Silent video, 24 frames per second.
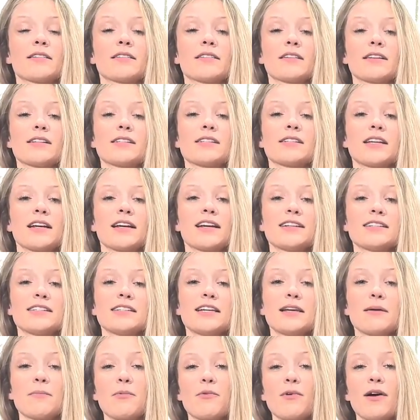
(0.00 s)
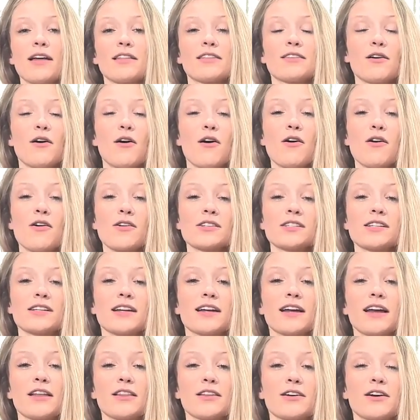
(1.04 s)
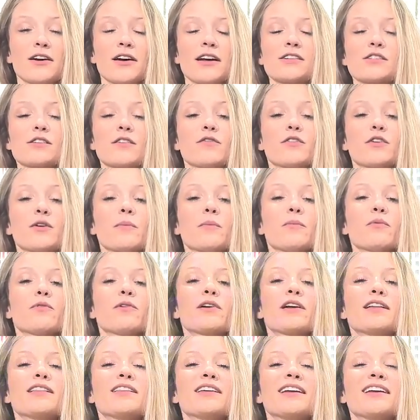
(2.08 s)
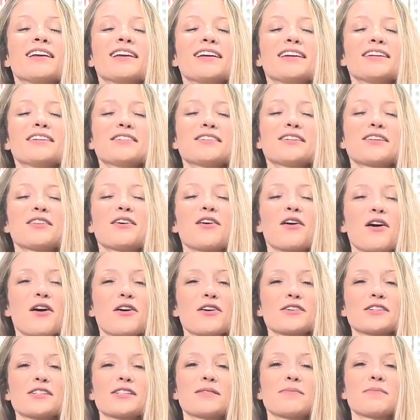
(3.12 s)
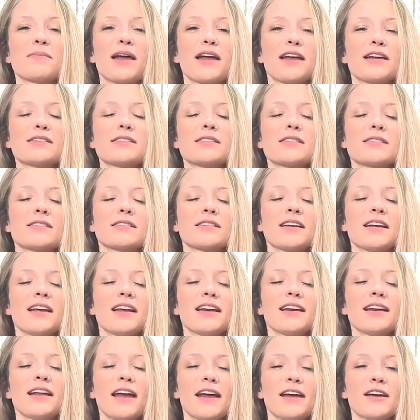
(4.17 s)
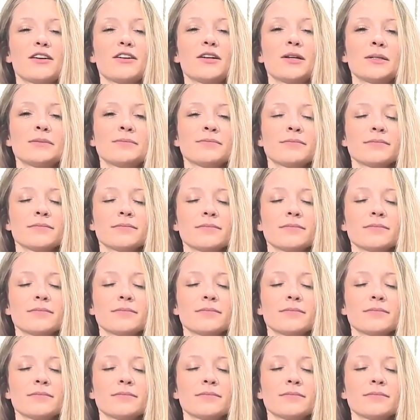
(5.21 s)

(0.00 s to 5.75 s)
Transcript: Let's take a deep breath all together as if you're breathing into the heart space. Inhale.